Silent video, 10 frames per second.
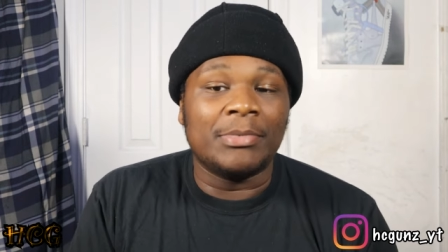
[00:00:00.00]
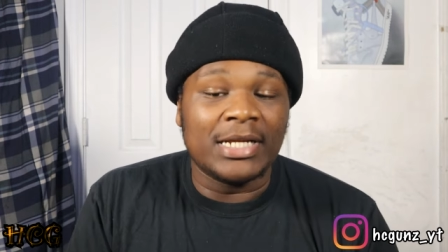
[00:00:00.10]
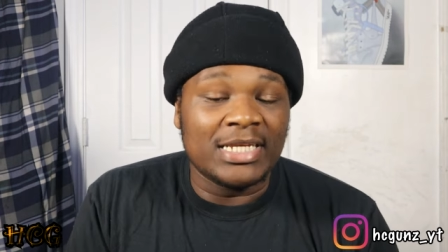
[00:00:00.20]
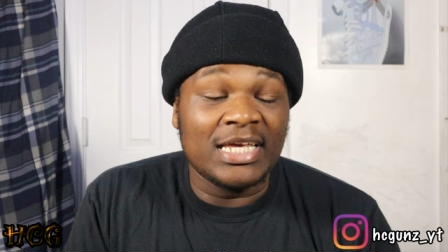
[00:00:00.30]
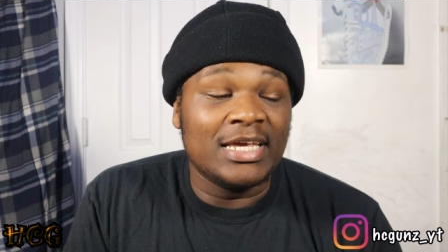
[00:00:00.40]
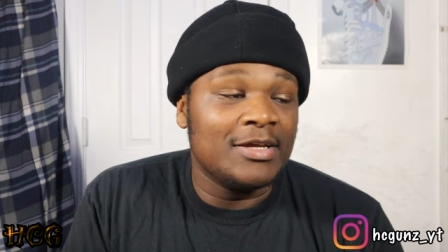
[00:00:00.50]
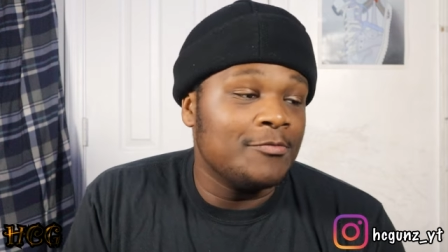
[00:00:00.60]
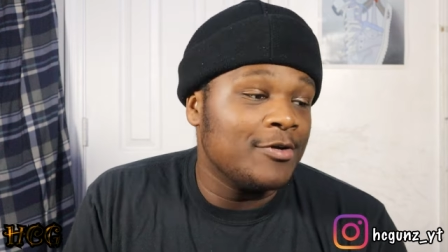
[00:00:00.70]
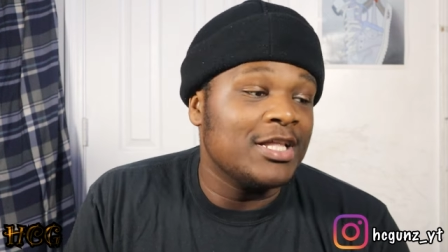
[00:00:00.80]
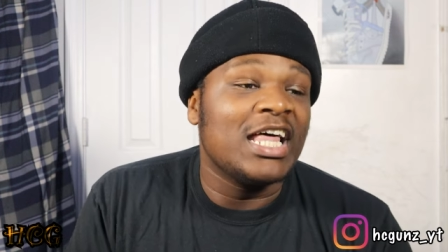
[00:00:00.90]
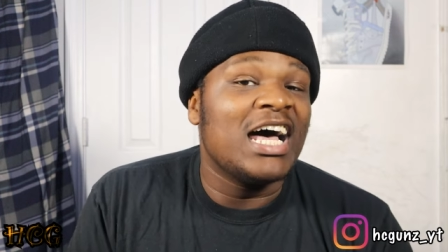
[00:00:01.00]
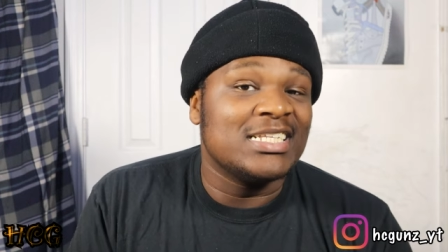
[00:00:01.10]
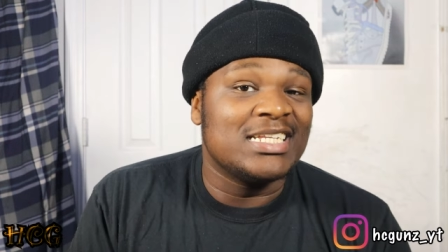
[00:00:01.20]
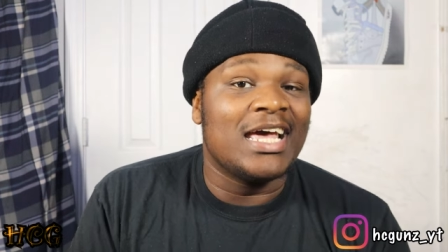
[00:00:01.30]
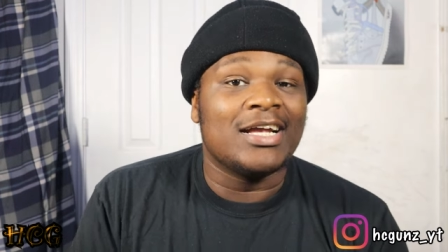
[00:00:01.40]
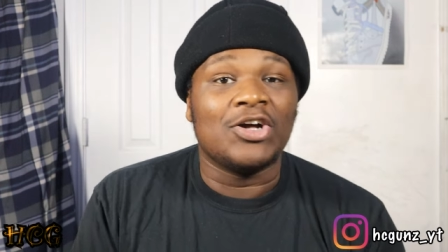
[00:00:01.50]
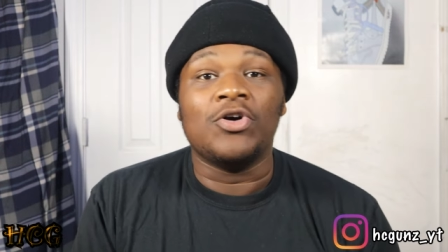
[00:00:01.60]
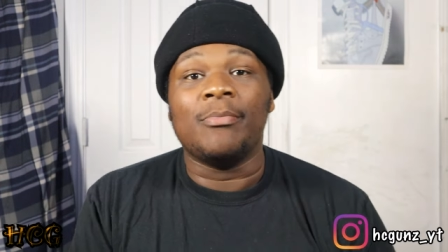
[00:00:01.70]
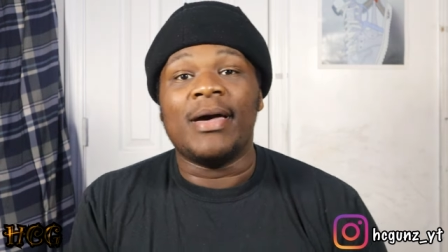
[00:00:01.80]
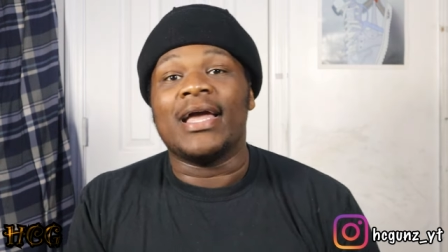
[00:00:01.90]
I did realize that
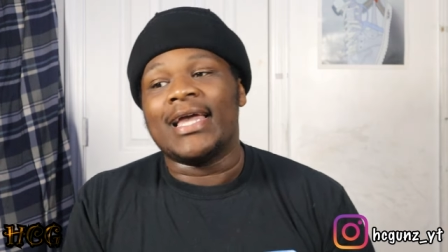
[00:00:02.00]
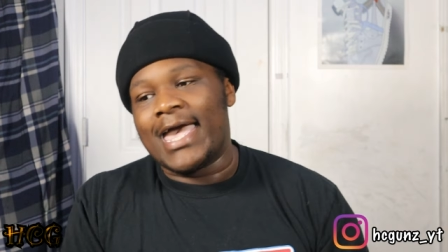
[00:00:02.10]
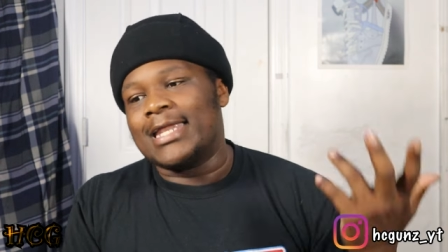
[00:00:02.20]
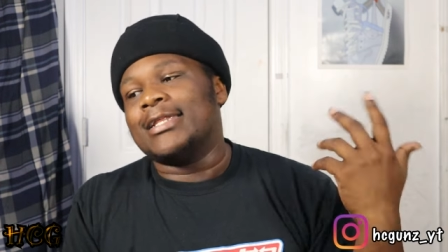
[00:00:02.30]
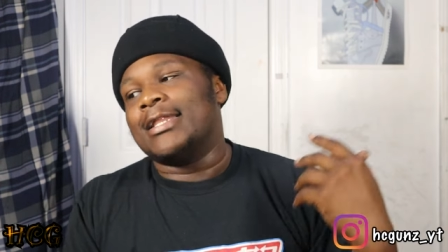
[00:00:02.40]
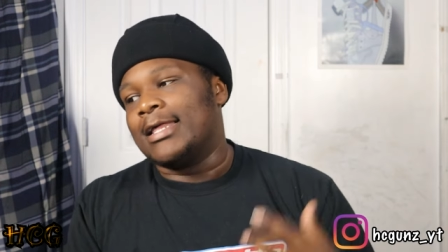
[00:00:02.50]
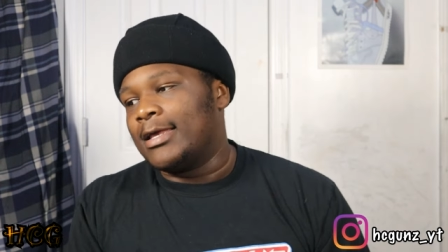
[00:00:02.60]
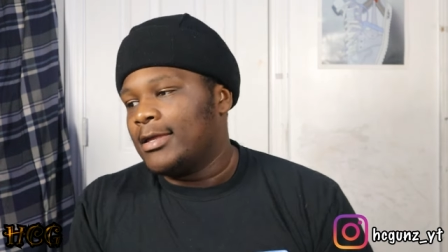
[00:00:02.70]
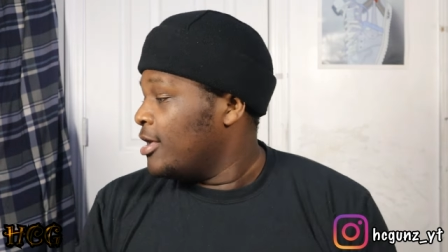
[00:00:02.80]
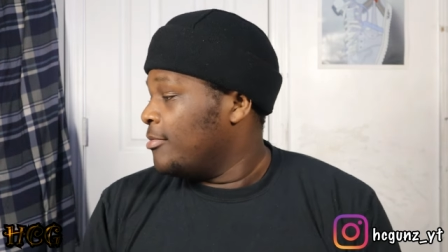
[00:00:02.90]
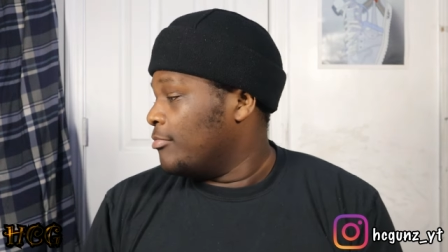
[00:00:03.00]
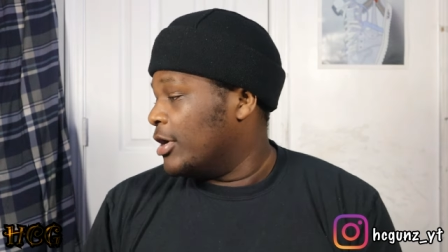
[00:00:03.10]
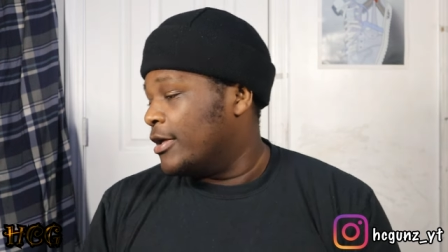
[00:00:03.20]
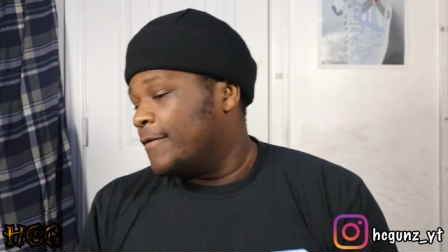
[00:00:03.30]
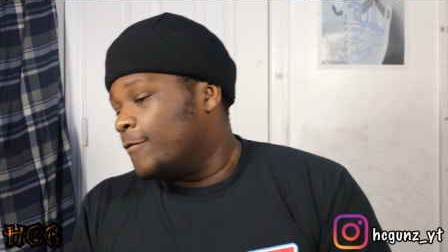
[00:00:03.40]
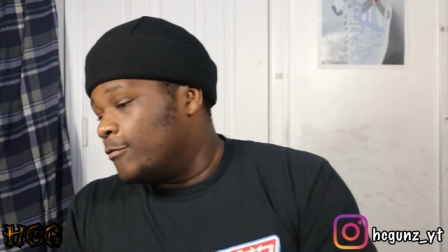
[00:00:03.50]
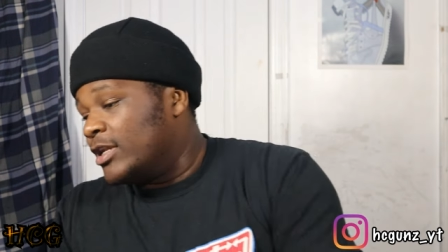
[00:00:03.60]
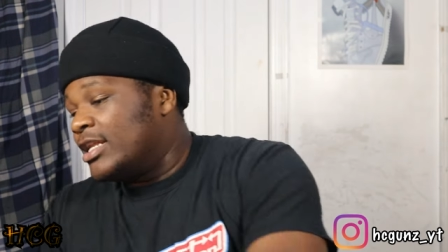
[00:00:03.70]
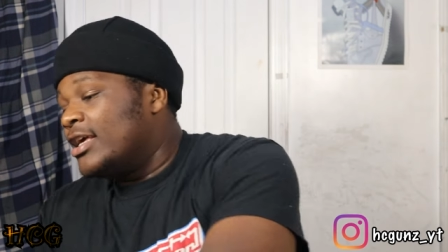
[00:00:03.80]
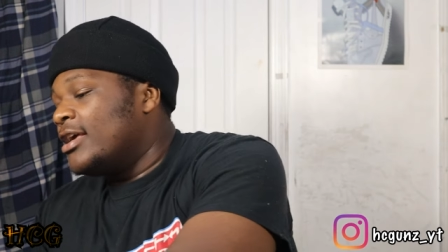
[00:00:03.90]
going back editing but we
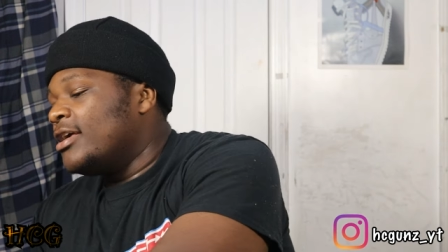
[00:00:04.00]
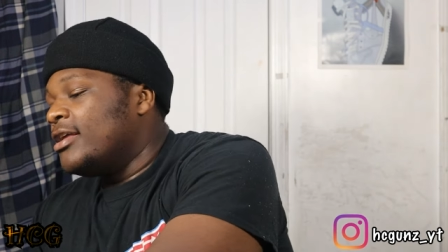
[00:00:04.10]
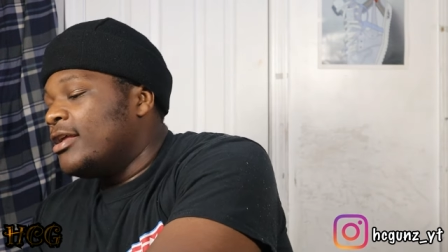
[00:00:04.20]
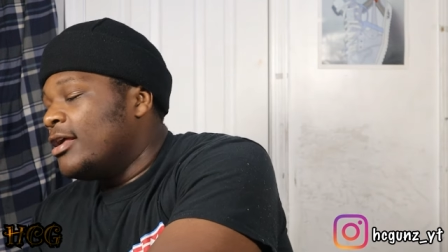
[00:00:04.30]
did